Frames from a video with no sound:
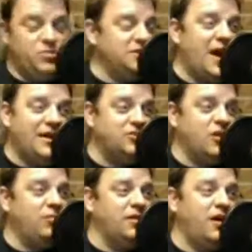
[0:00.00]
not in
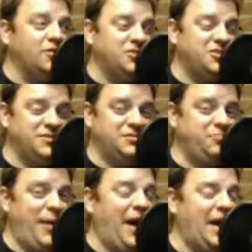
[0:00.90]
trouble at all. She's a
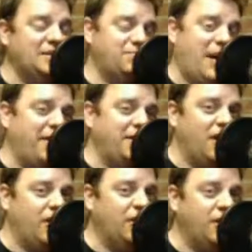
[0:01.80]
badass bounty
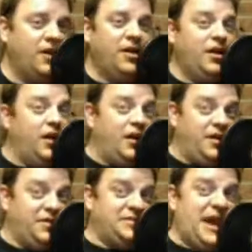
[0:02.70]
hunter
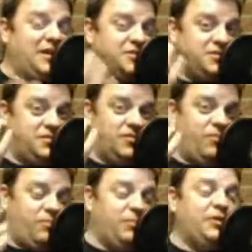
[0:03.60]
that's out
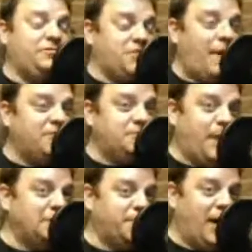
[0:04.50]
to stop the
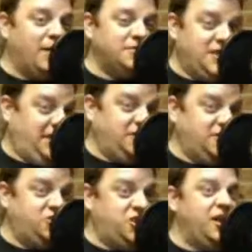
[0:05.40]
space pirates, and it's
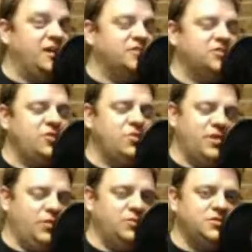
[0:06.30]
a chick in a suit.
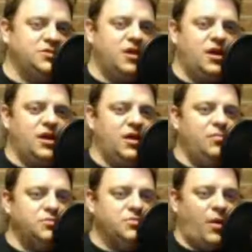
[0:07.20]
It was
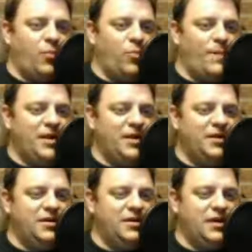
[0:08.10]
a
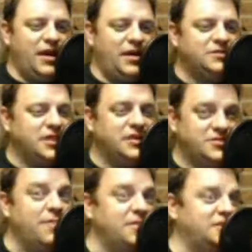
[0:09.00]
big, I say,
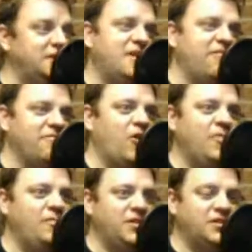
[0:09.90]
WTF
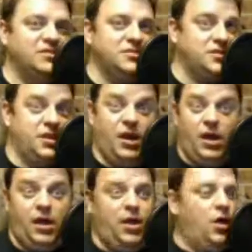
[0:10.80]
moment because
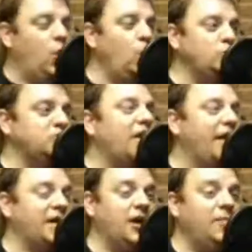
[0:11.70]
who saw
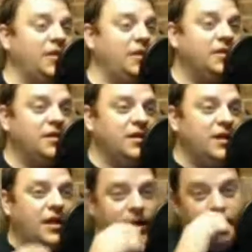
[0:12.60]
that coming?
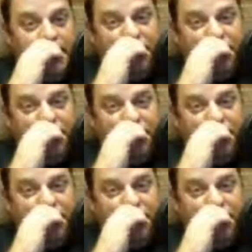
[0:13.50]
If